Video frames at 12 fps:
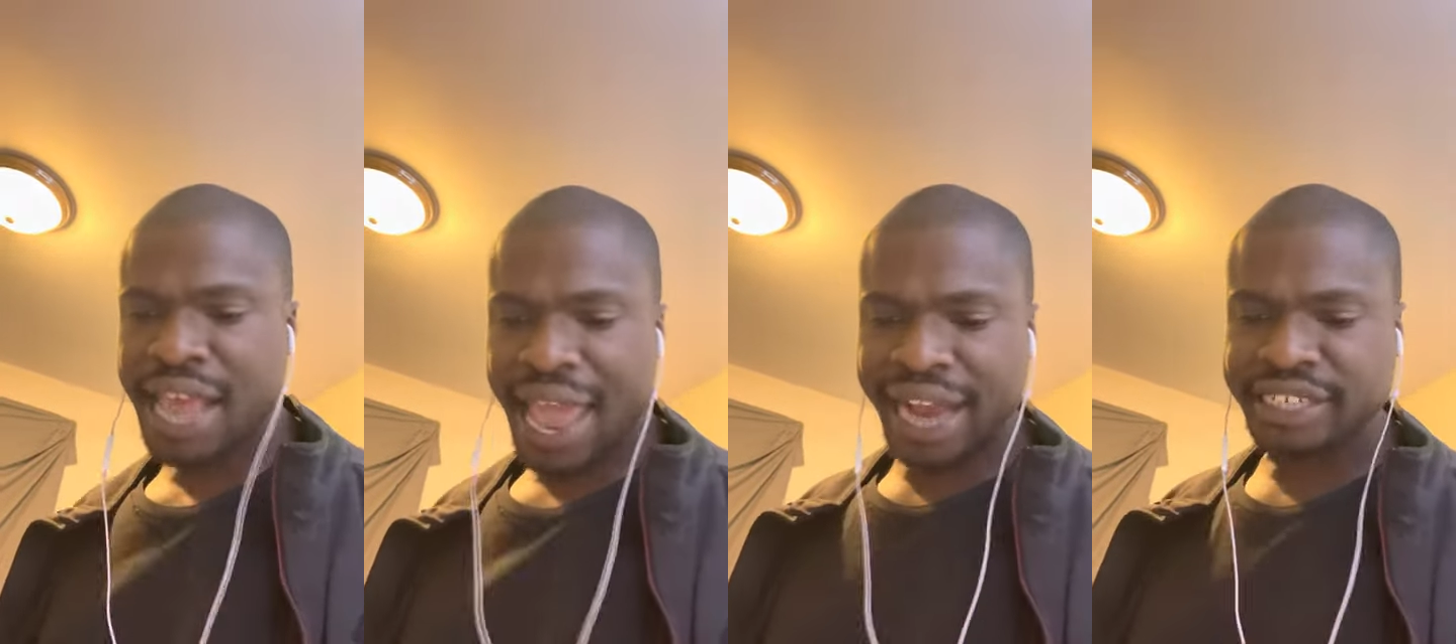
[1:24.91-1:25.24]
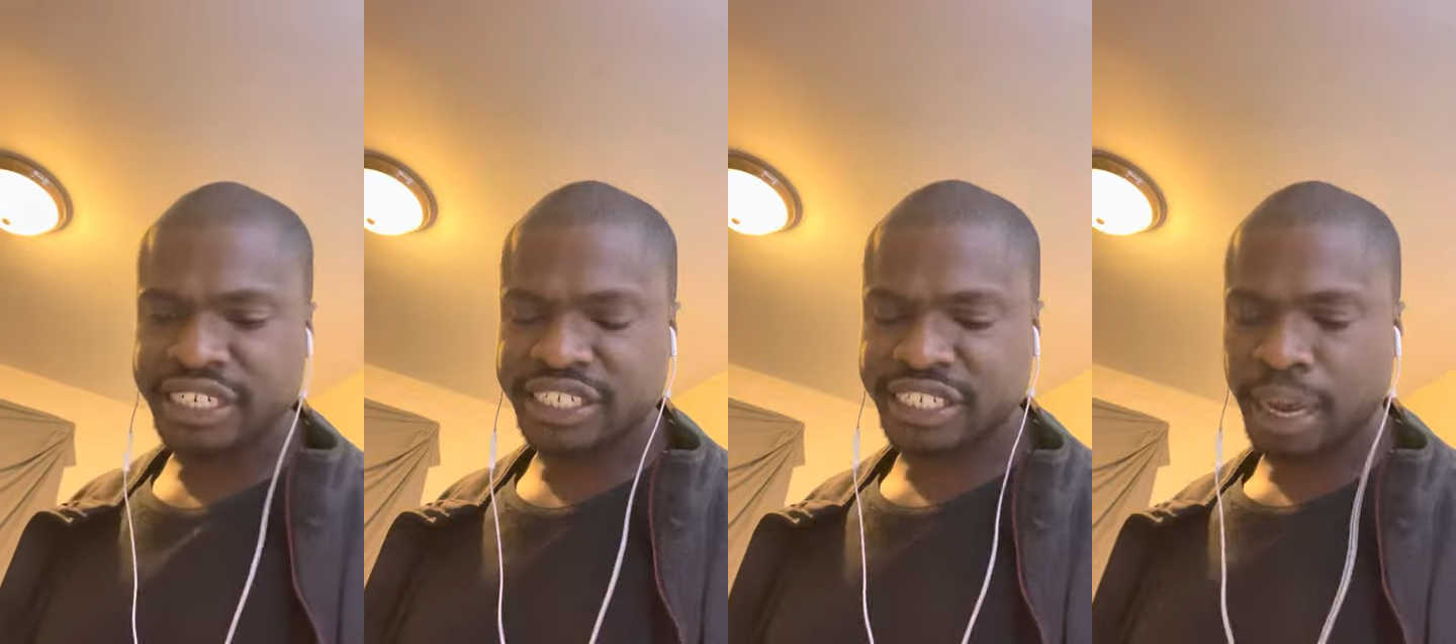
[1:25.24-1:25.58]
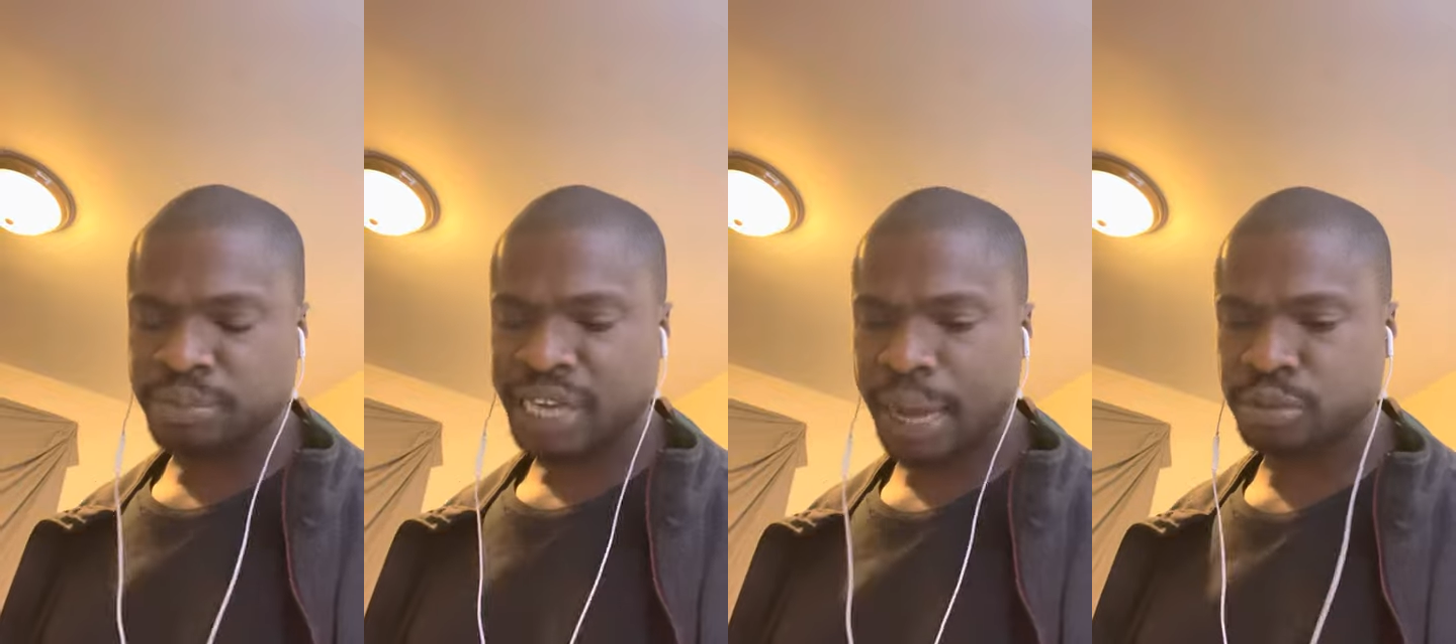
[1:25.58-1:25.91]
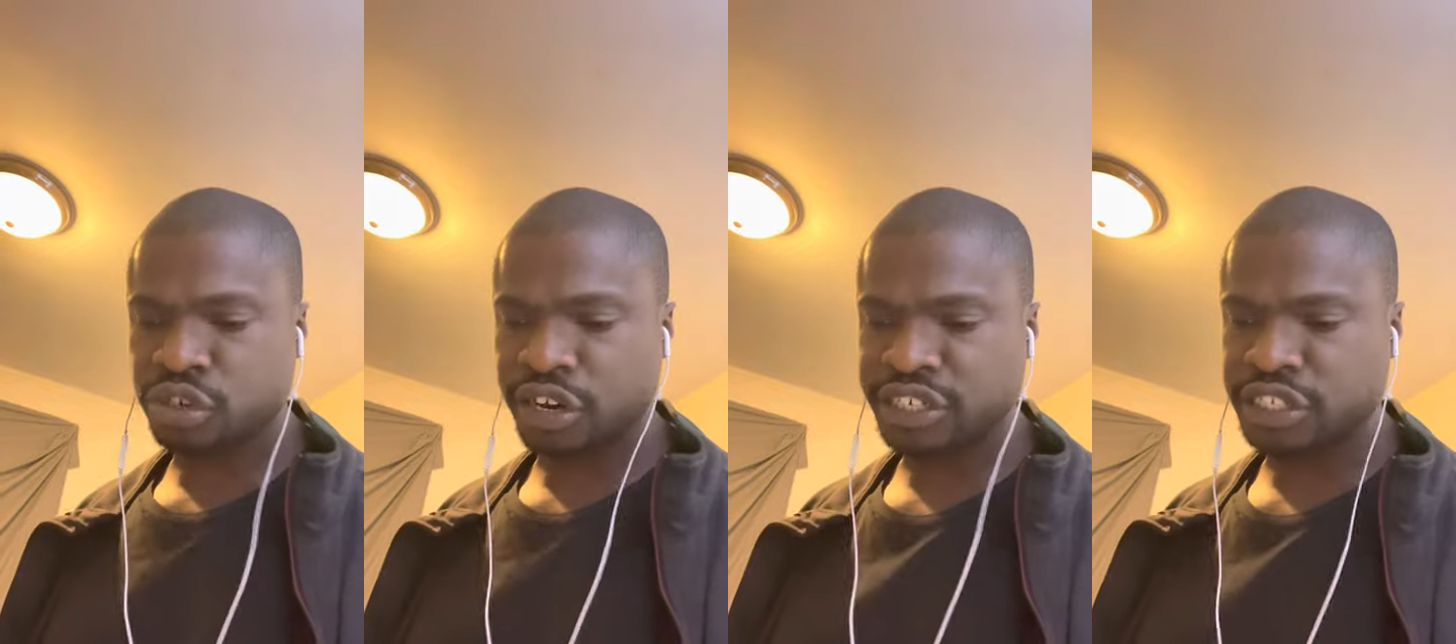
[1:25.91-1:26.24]
as she
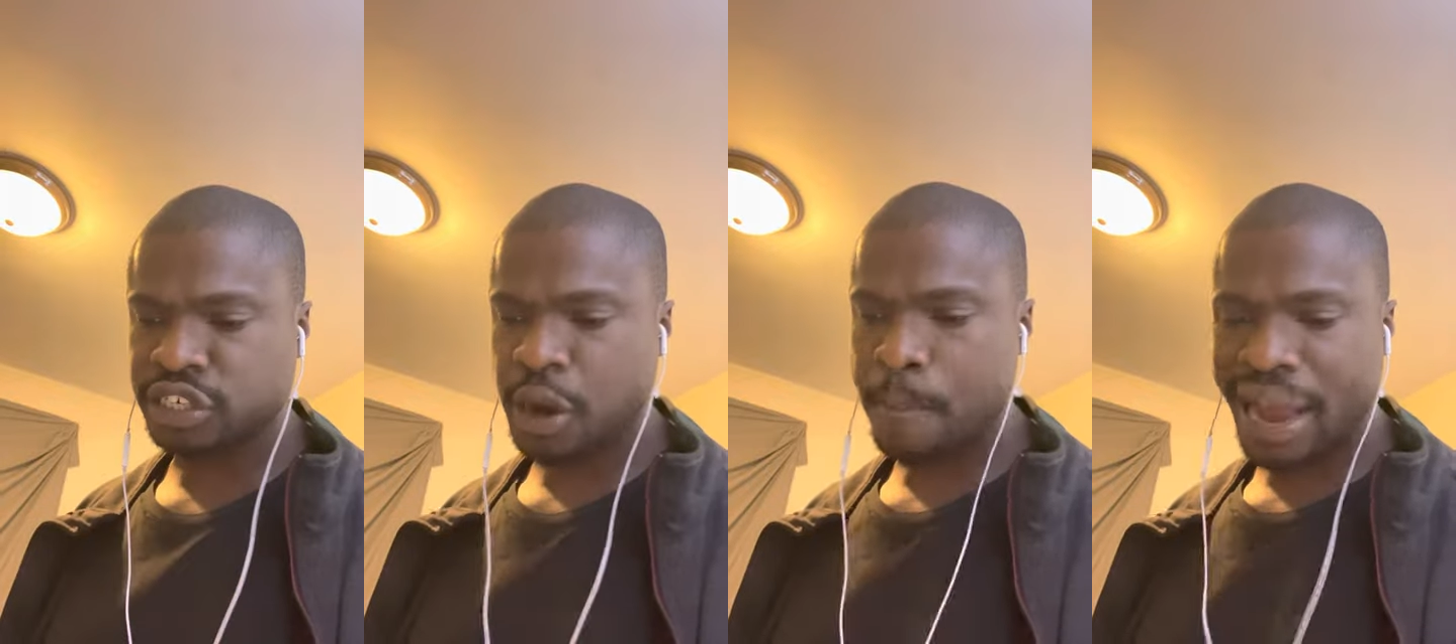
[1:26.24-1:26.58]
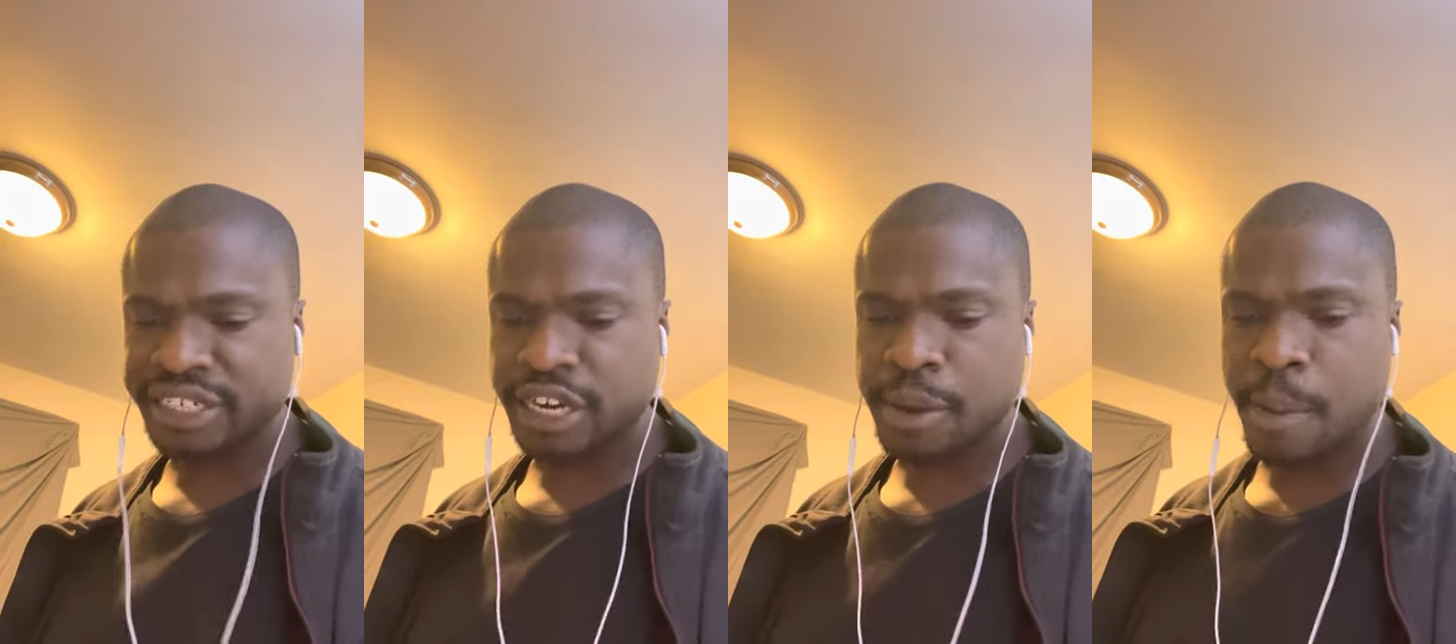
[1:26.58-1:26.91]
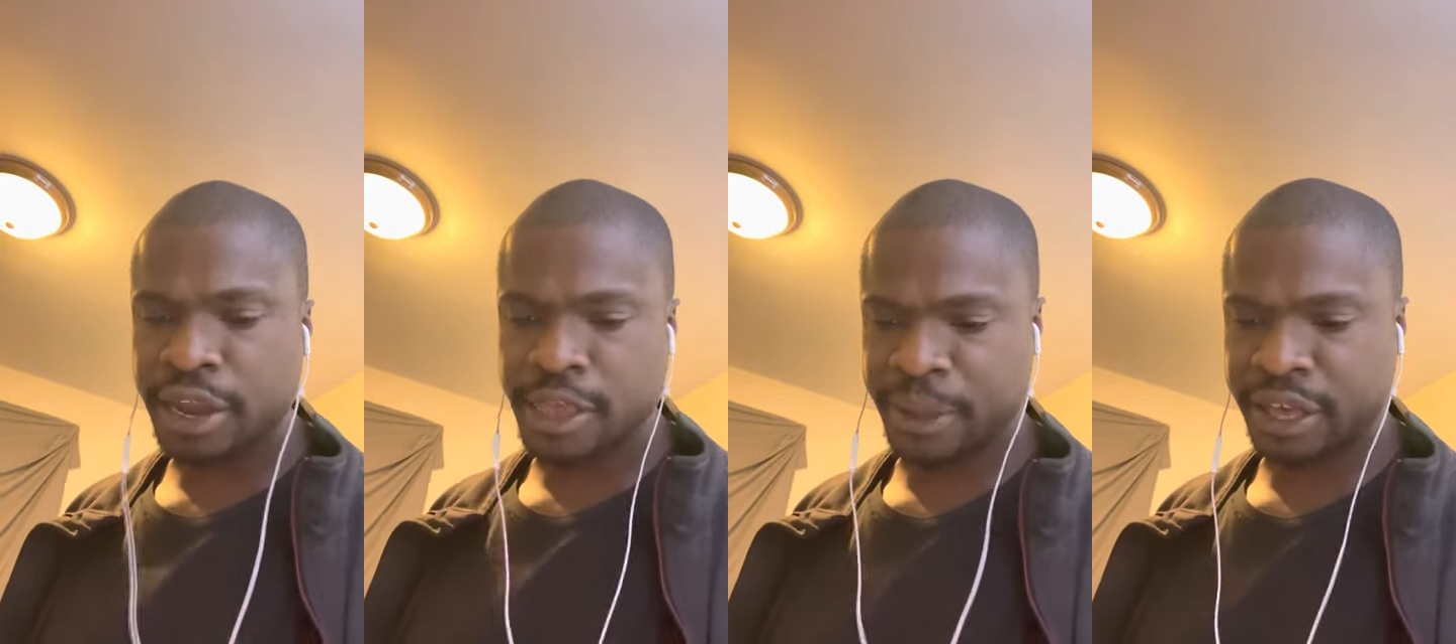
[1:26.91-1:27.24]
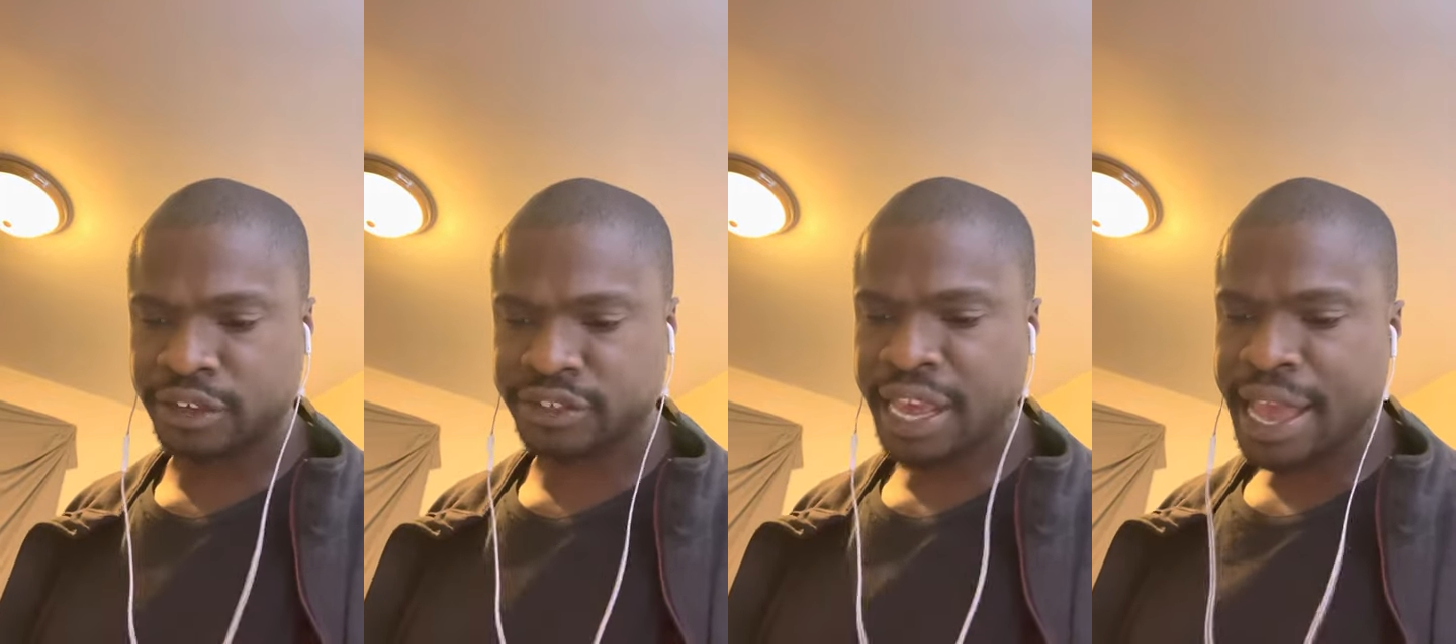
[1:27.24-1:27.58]
sometimes crushes her magic monkey pills